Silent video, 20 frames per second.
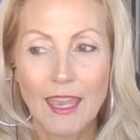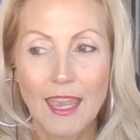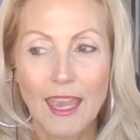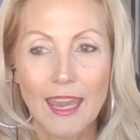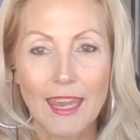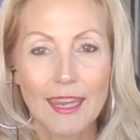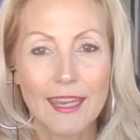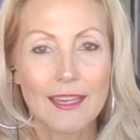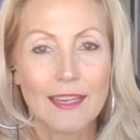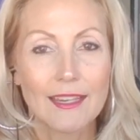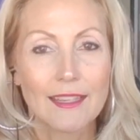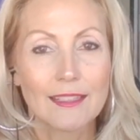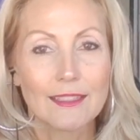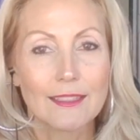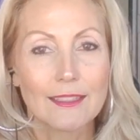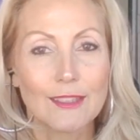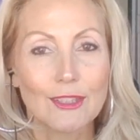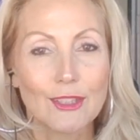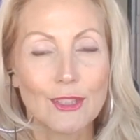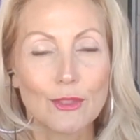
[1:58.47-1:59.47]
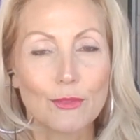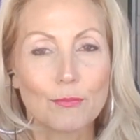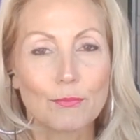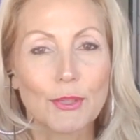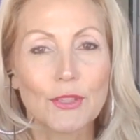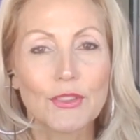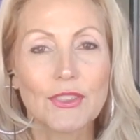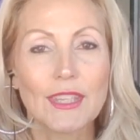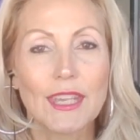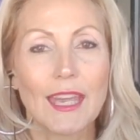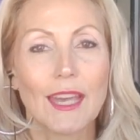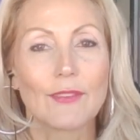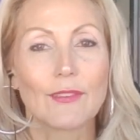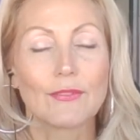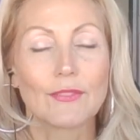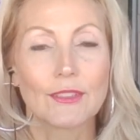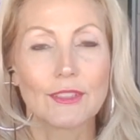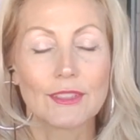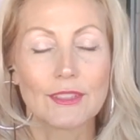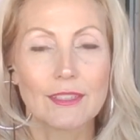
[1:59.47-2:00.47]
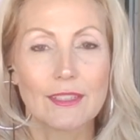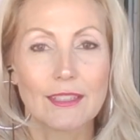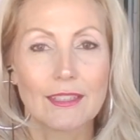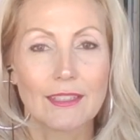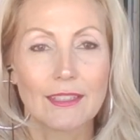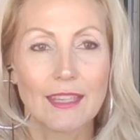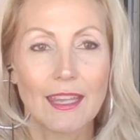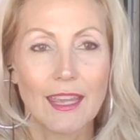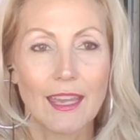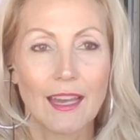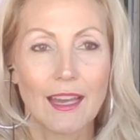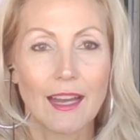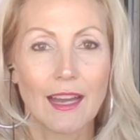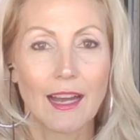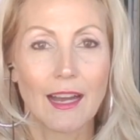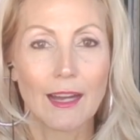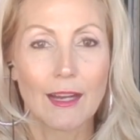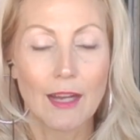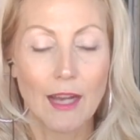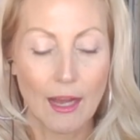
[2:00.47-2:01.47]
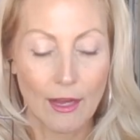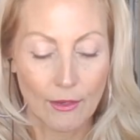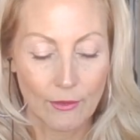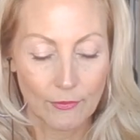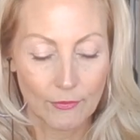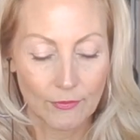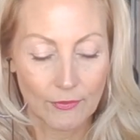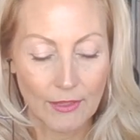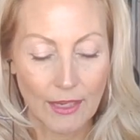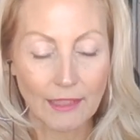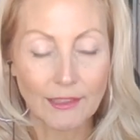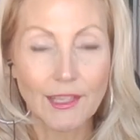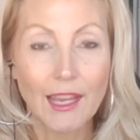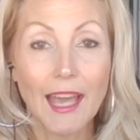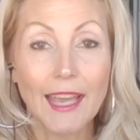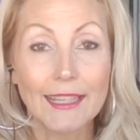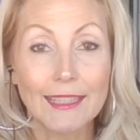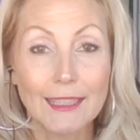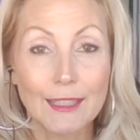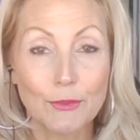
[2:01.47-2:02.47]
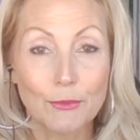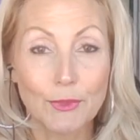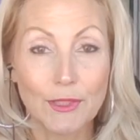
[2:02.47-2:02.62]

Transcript: and you put the effort uh, of aligning